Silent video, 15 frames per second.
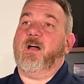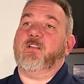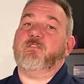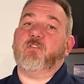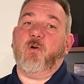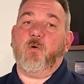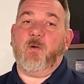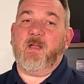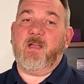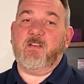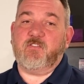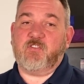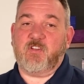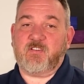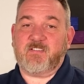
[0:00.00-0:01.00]
So
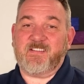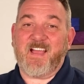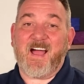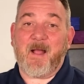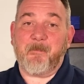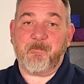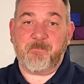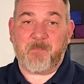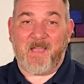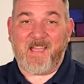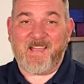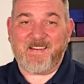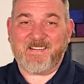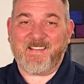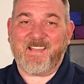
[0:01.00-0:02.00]
it just got
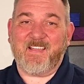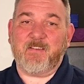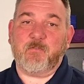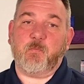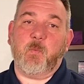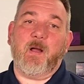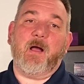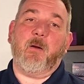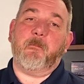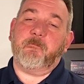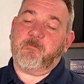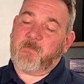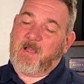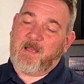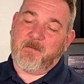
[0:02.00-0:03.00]
banned as well.
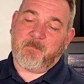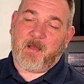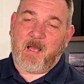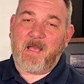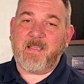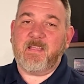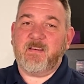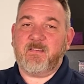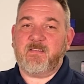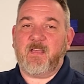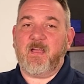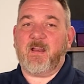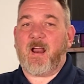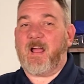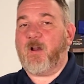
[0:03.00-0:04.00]
I can
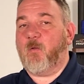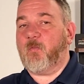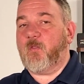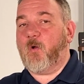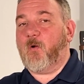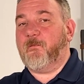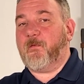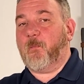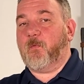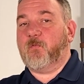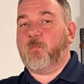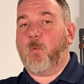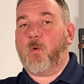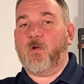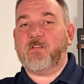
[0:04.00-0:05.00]
see it. I don't know if it
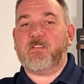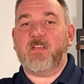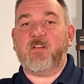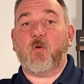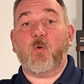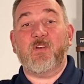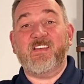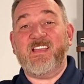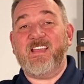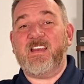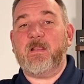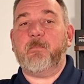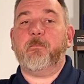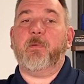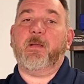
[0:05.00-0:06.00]
was warranted or
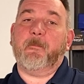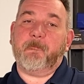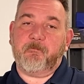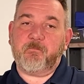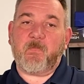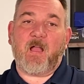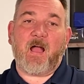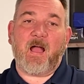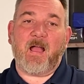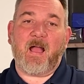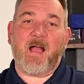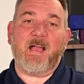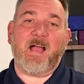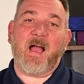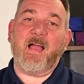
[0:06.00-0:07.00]
needed, but
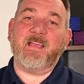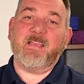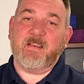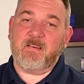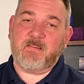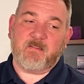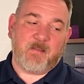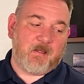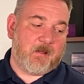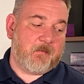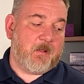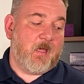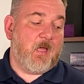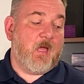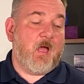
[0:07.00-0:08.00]
I can see
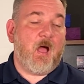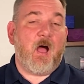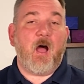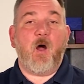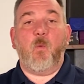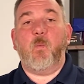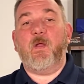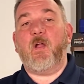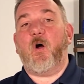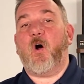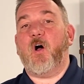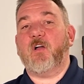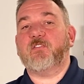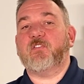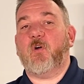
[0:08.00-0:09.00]
it. We
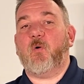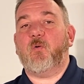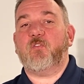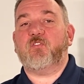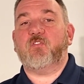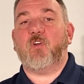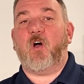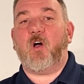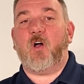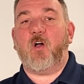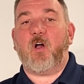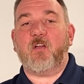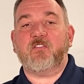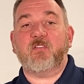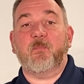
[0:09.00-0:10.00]
also
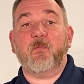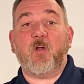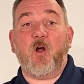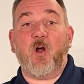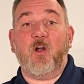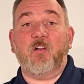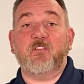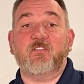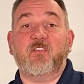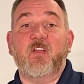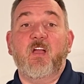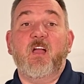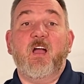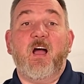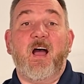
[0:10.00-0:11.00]
saw some cards
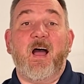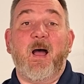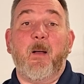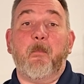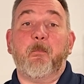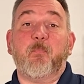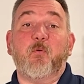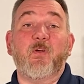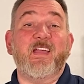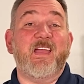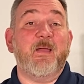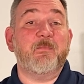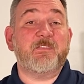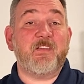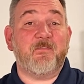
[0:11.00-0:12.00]

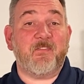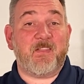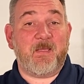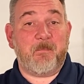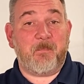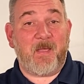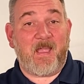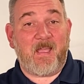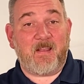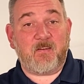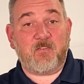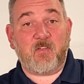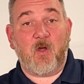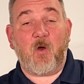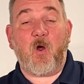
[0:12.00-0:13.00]
preemptively
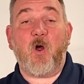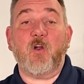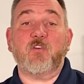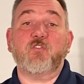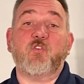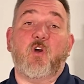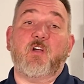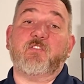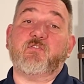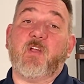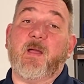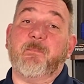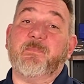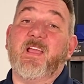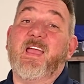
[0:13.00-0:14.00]
banned. So Heart and
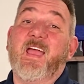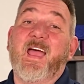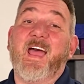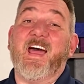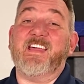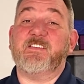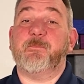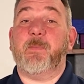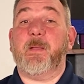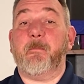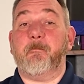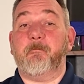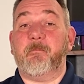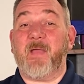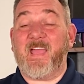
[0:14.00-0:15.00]
Crossstrap has
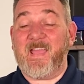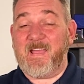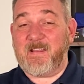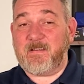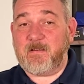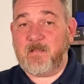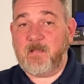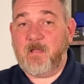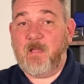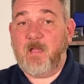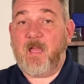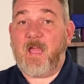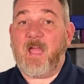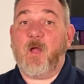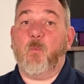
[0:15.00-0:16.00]
been banned,
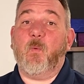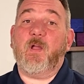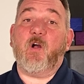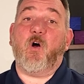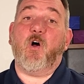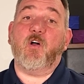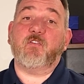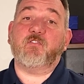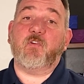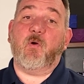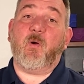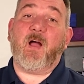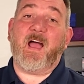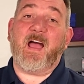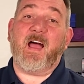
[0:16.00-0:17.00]
and we
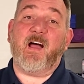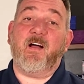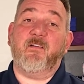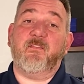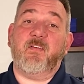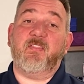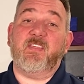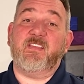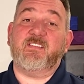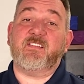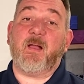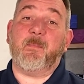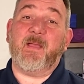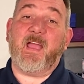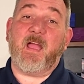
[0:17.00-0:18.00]
also have the
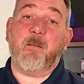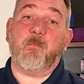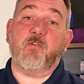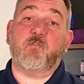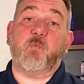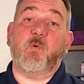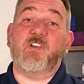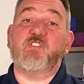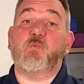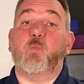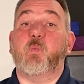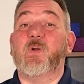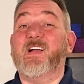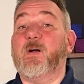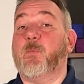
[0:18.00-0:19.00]
Stubby Hammers, which
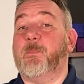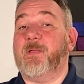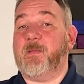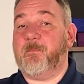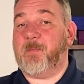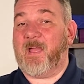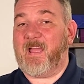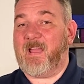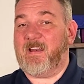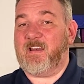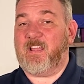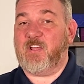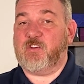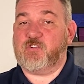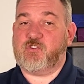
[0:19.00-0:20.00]
will be
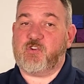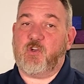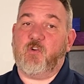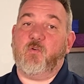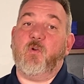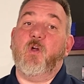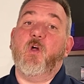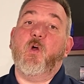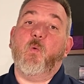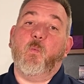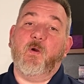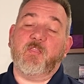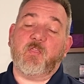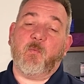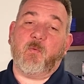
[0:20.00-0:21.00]
banned in June
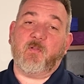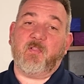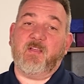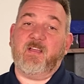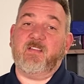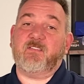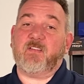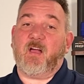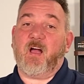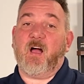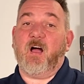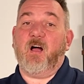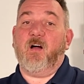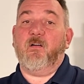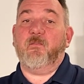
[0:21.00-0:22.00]
with the release
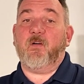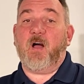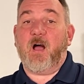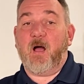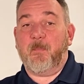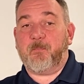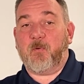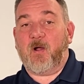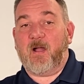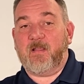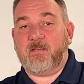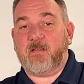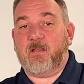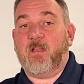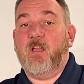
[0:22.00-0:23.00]
of
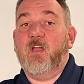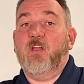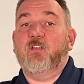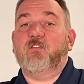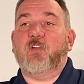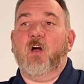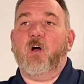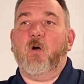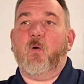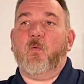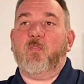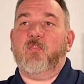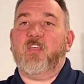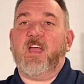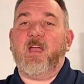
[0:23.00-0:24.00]
Uprising.
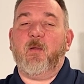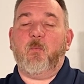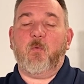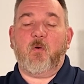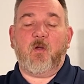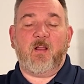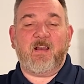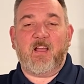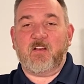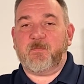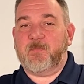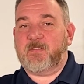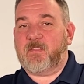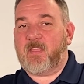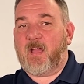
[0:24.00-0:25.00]
So
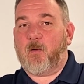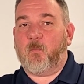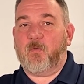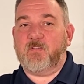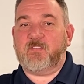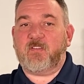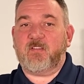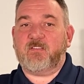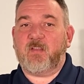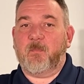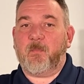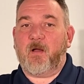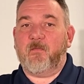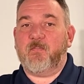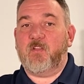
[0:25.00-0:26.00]
announcement to that was
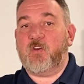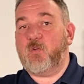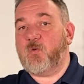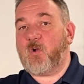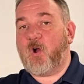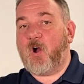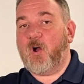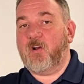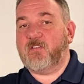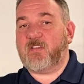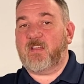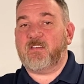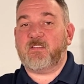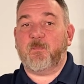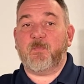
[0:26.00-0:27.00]
some of the new cards
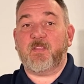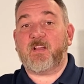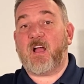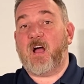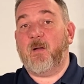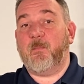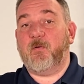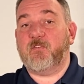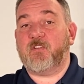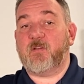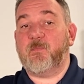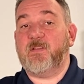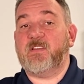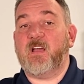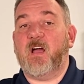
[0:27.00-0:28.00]
and some of the combos that
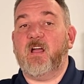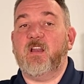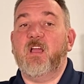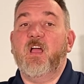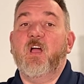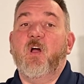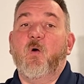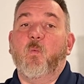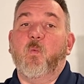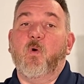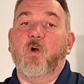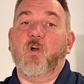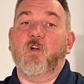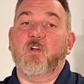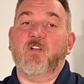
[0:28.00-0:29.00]
could be done
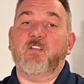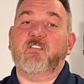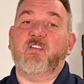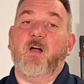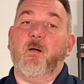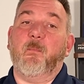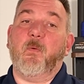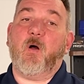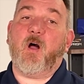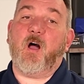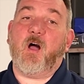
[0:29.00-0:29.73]
were some